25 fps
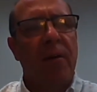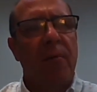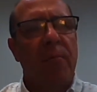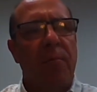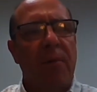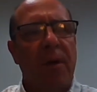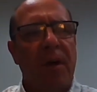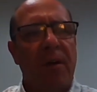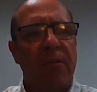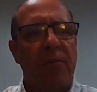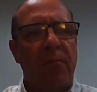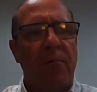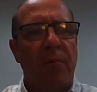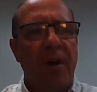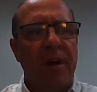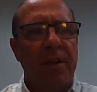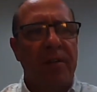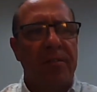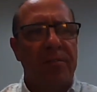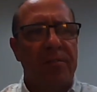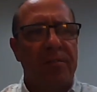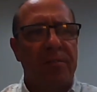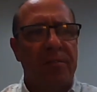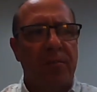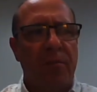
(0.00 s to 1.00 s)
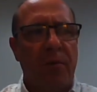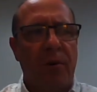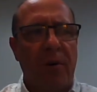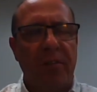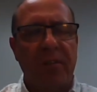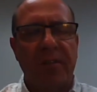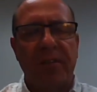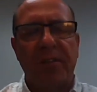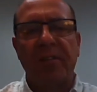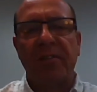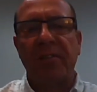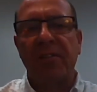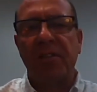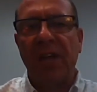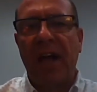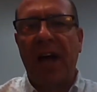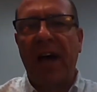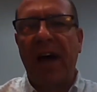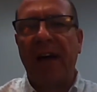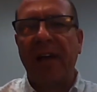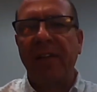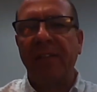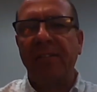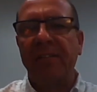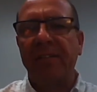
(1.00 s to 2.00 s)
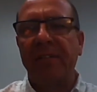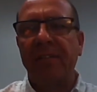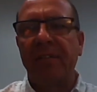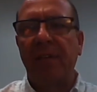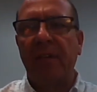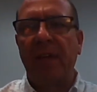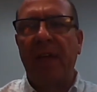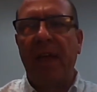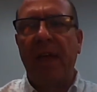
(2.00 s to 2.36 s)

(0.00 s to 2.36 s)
we're the ones calling the shots